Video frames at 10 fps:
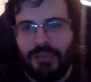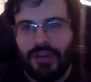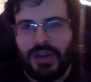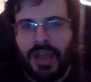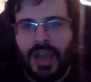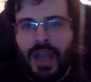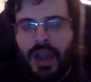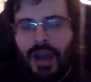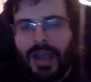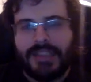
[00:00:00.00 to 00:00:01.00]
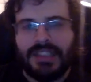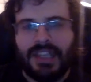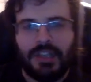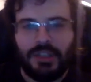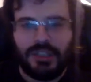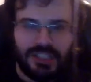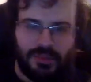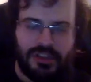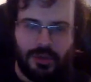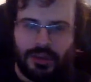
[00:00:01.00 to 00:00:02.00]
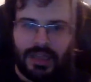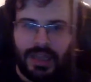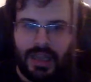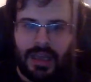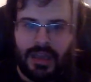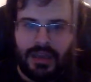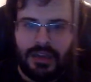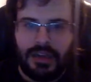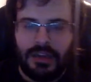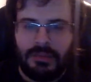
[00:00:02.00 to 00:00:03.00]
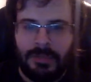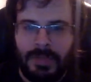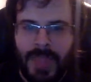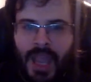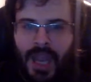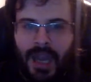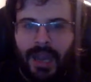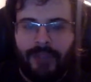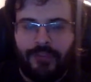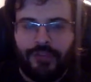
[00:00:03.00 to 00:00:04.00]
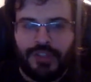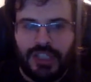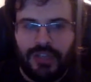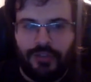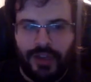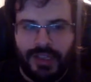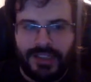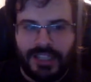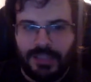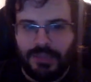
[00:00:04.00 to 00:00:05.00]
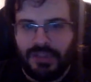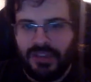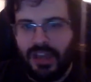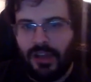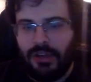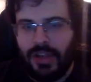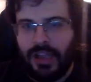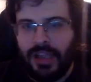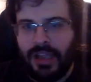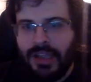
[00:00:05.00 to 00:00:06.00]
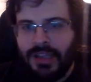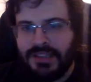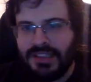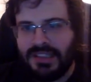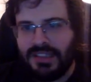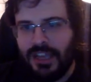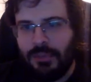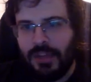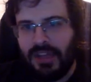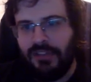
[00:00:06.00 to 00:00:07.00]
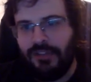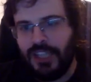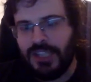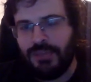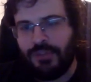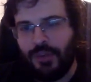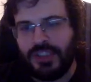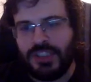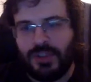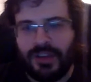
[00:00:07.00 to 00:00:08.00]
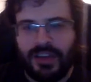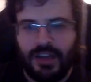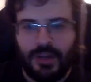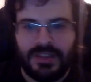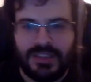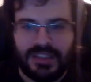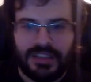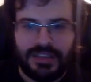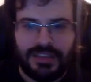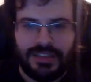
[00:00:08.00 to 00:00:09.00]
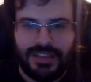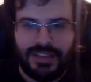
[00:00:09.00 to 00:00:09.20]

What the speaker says: But I just can't trust him to do it. And I've seen Frankie Saenz put together a consistent game plan in fights before, so I got to go with Saenz.